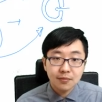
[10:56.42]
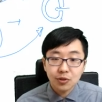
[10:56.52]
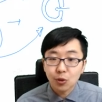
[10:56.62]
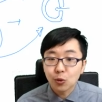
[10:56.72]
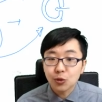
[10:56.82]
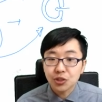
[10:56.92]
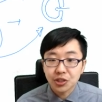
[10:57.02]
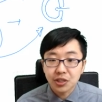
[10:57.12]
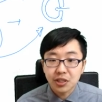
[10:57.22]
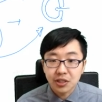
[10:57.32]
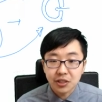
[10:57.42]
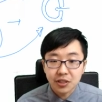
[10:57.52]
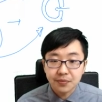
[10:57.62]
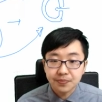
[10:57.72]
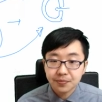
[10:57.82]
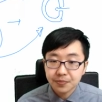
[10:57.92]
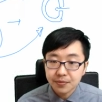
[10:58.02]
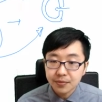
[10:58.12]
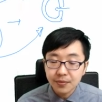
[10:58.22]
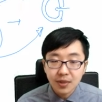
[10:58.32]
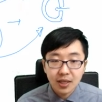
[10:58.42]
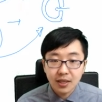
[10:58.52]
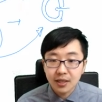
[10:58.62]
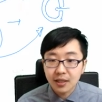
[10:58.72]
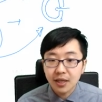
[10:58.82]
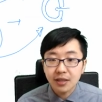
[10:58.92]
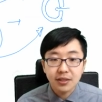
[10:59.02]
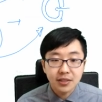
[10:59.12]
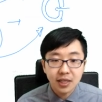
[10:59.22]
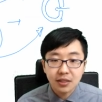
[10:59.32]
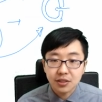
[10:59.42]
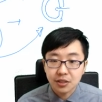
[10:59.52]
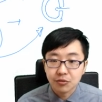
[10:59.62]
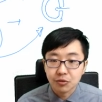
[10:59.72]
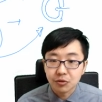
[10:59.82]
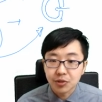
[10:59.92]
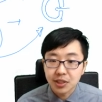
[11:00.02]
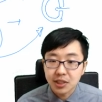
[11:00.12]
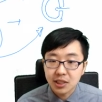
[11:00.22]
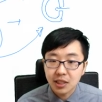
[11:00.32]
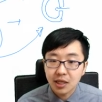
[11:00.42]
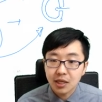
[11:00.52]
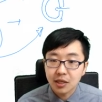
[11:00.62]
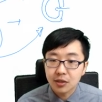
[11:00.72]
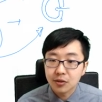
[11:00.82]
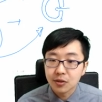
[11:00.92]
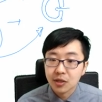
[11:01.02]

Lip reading: torsion here, and at the section we will see how